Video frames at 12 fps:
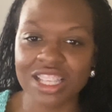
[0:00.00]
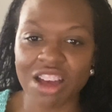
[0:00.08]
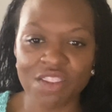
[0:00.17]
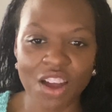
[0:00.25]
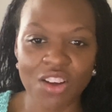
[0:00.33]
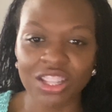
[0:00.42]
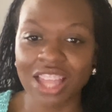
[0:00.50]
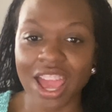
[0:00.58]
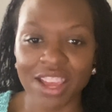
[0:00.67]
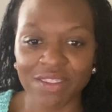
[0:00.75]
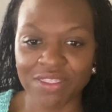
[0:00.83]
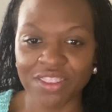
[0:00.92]
of our
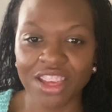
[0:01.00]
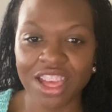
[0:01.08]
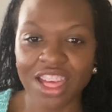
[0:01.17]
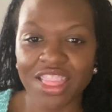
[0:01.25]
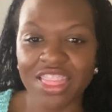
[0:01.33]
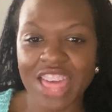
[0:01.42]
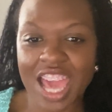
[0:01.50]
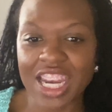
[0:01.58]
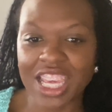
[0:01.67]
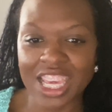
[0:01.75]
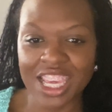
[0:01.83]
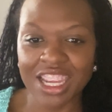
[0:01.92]
life that
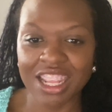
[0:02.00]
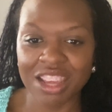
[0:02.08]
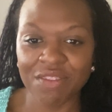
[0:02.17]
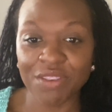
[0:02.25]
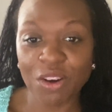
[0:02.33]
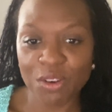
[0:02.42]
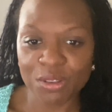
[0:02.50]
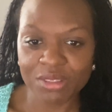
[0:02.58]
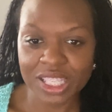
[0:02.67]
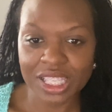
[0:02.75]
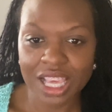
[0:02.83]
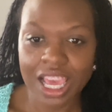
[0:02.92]
it involves.